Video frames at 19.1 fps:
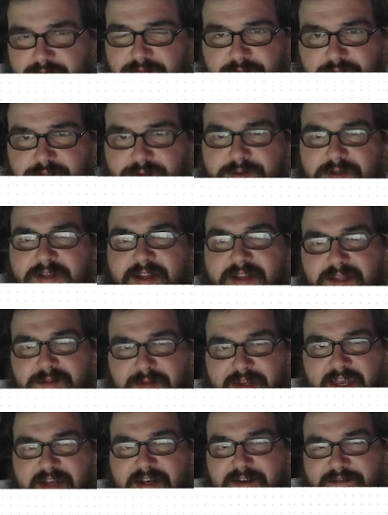do it, and the
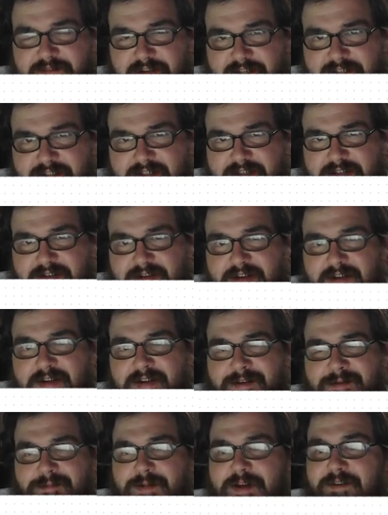mechanic fixed it.
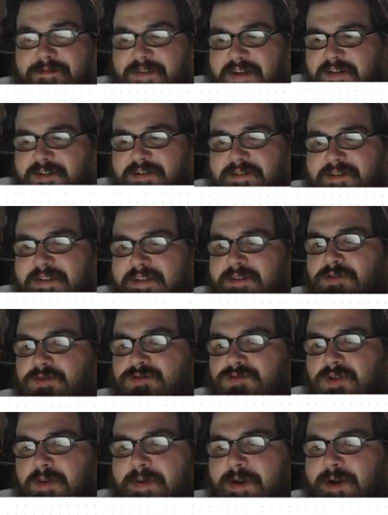But eventually, those
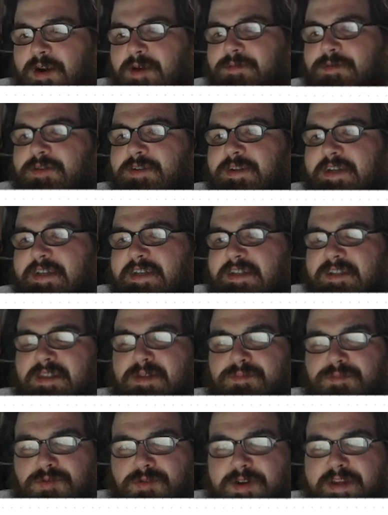robot arms are going to get to the
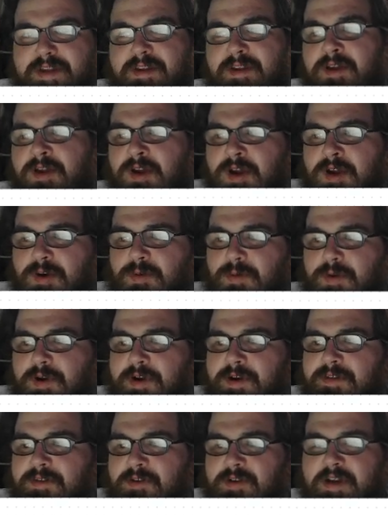point where
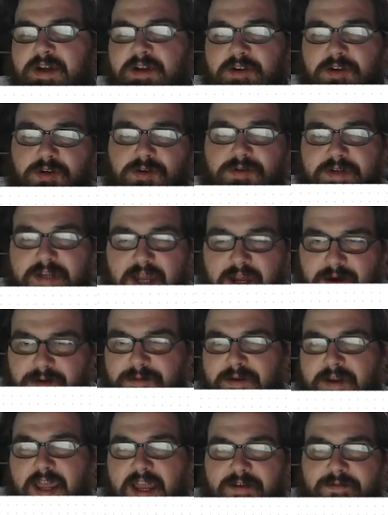they're not going to go
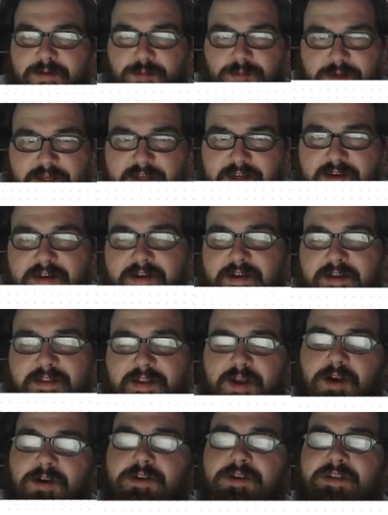down every week like
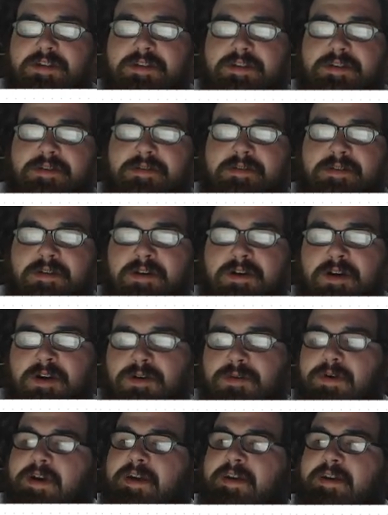ours did,
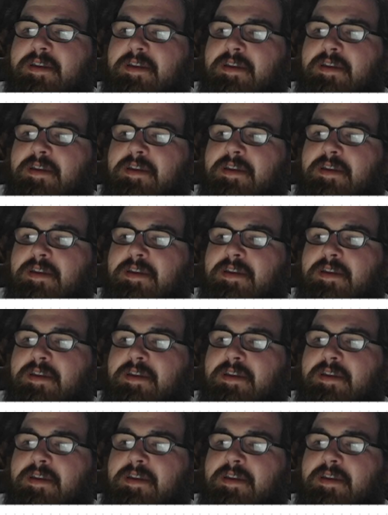right?